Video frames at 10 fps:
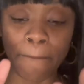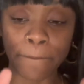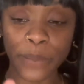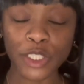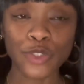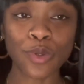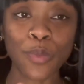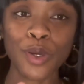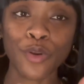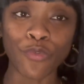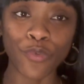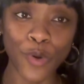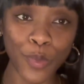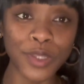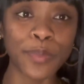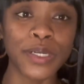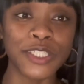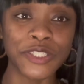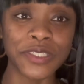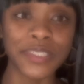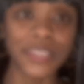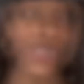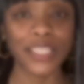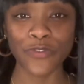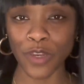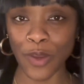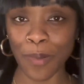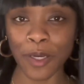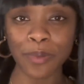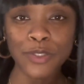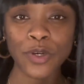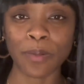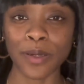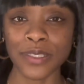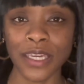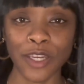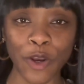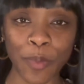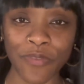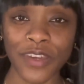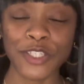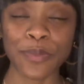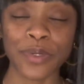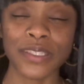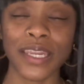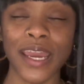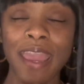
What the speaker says: but you know we're gonna roll with the punches. In this video, I'm gonna be talking about 10 urban fiction books that I